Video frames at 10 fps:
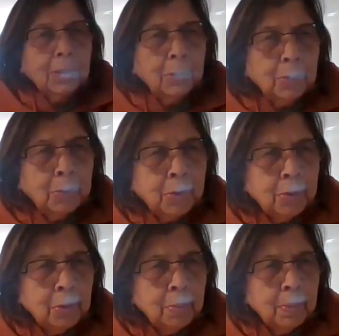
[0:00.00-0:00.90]
it a
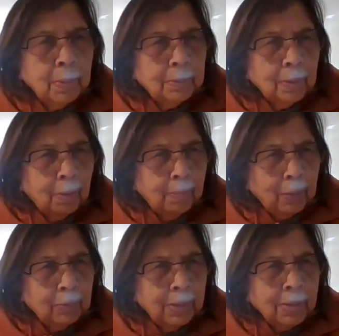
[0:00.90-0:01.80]
YouTube
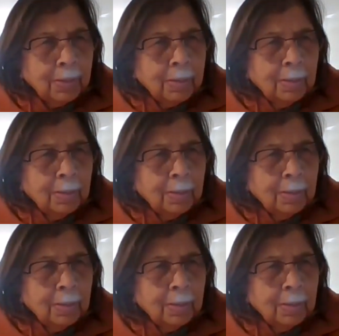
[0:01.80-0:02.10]
about this?